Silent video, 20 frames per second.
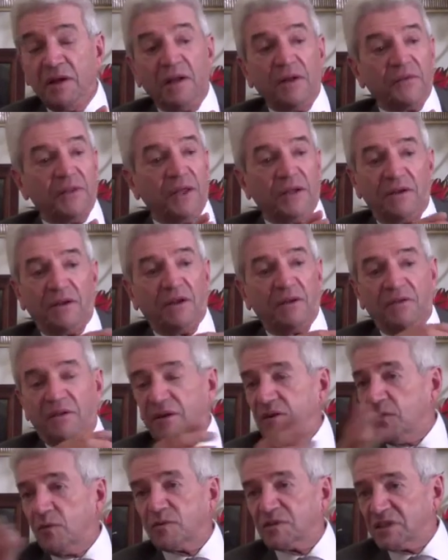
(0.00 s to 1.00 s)
that,
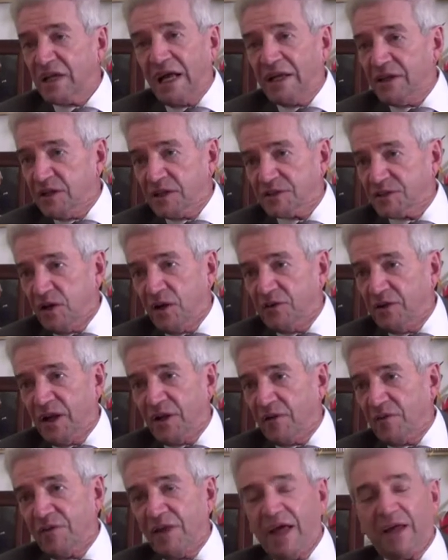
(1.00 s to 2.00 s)
that was I saw
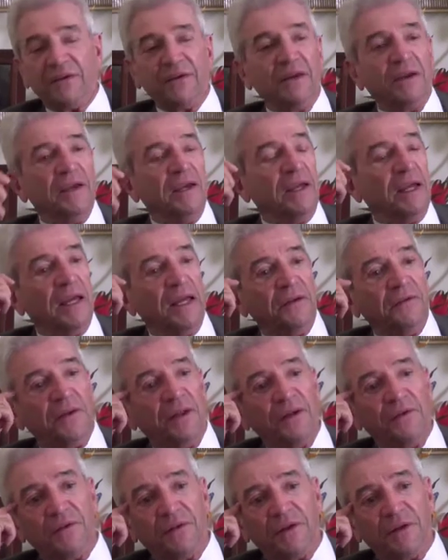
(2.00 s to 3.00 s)
none of that, yeah. and
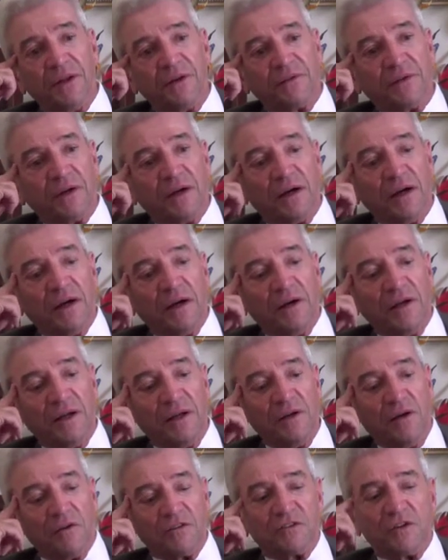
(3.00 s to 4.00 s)
and that uh,
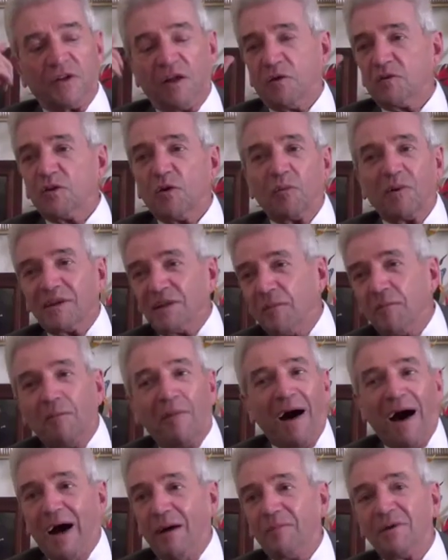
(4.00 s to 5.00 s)
and also they don't know about the
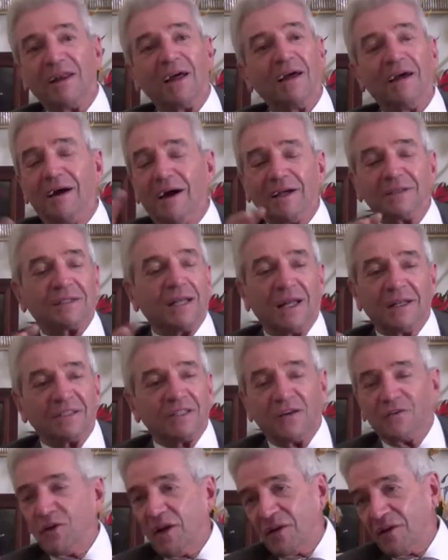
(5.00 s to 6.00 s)
mob, and I, I,
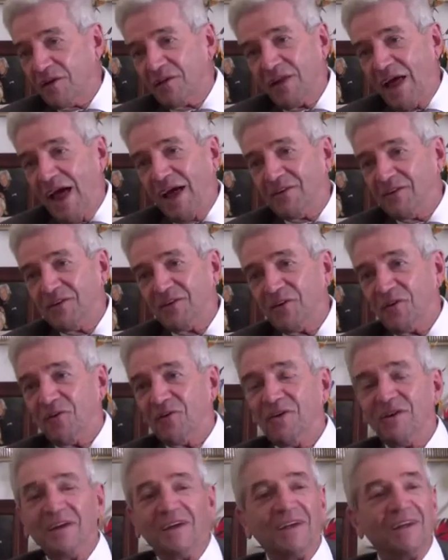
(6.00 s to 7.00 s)
saw none of that. You
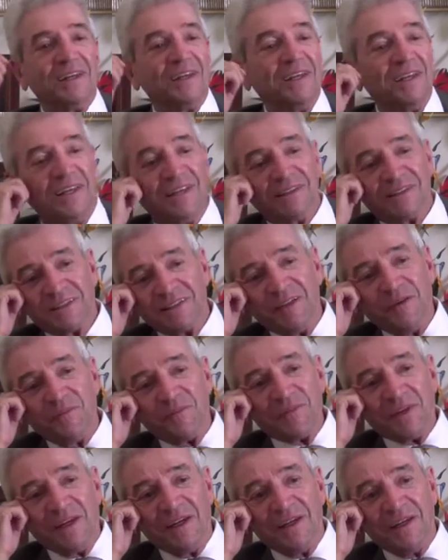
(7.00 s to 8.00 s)
know, he's
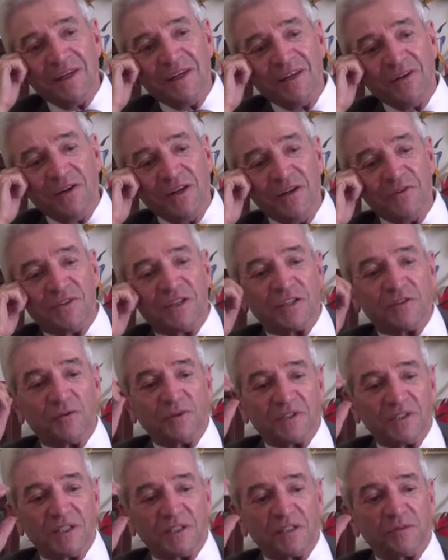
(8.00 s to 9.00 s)
uh, you know he just
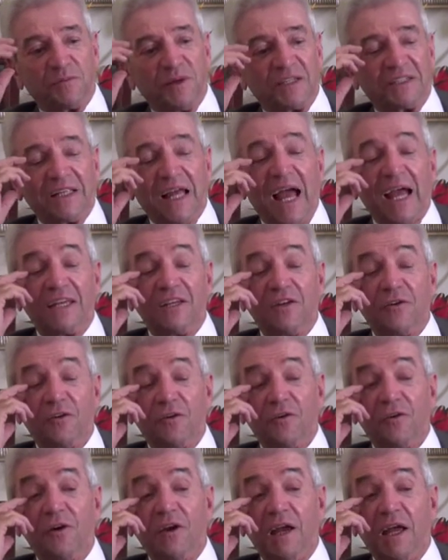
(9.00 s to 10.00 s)
was a
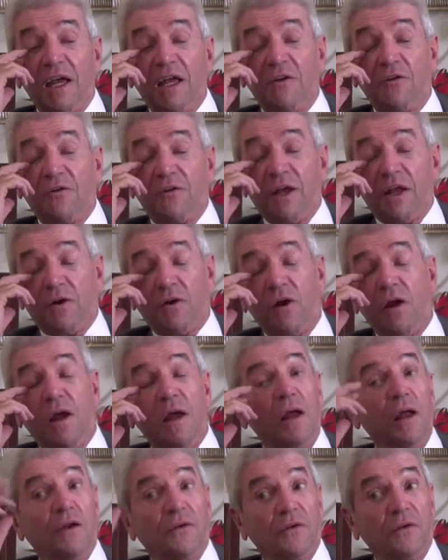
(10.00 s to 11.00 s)
spectacular entertainer.
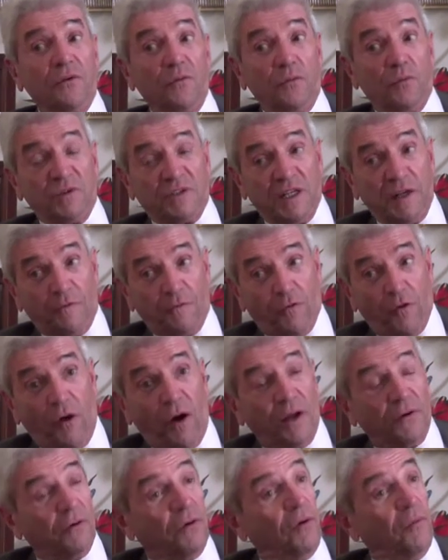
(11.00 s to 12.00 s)
Was he
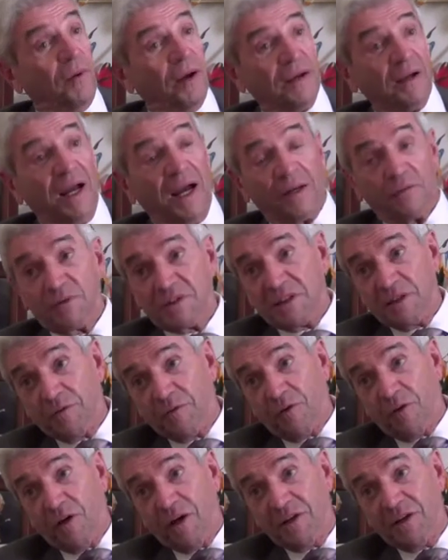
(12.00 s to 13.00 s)
flawed? Oh my God, was he
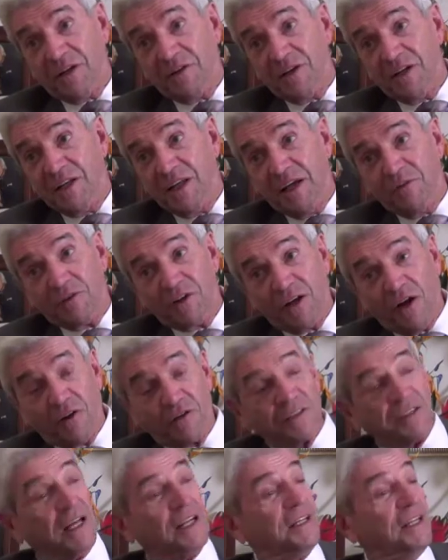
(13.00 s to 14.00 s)
flawed? Did he have a
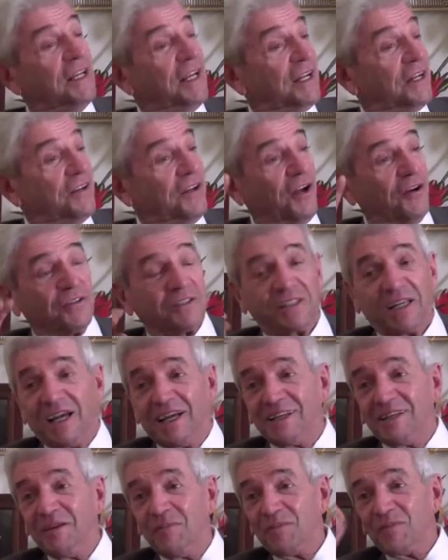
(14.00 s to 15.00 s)
dark side? He had a dark
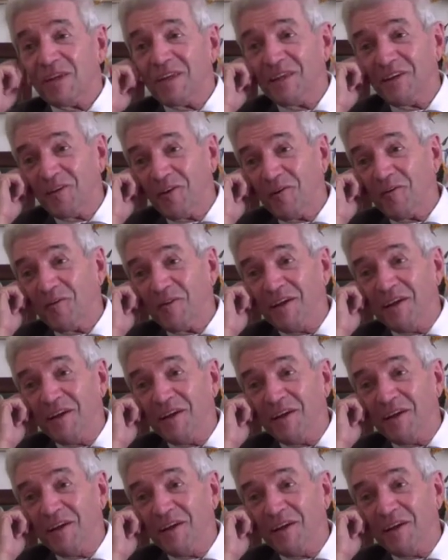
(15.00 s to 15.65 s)
side. You know.